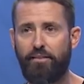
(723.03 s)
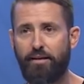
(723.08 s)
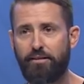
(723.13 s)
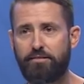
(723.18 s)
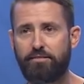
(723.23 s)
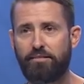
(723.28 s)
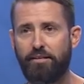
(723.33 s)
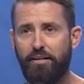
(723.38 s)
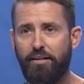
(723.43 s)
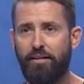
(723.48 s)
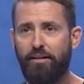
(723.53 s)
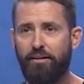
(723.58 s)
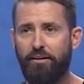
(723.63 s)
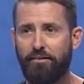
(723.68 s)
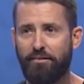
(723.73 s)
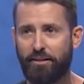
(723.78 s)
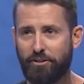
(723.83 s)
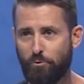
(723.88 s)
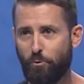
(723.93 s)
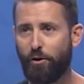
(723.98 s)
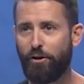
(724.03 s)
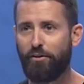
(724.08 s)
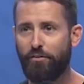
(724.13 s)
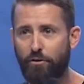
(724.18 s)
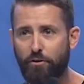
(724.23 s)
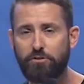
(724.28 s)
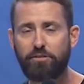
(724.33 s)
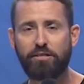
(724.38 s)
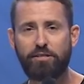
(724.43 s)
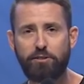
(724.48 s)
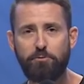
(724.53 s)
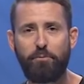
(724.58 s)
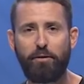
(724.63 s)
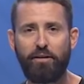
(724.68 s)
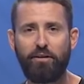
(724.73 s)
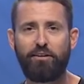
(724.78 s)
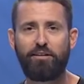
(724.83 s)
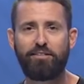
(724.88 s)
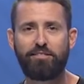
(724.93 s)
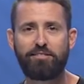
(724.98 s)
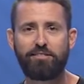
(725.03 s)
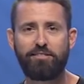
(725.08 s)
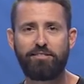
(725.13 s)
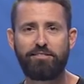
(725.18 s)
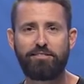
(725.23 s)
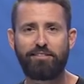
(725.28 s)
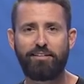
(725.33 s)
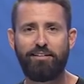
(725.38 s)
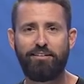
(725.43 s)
That's, that's one of those experiences.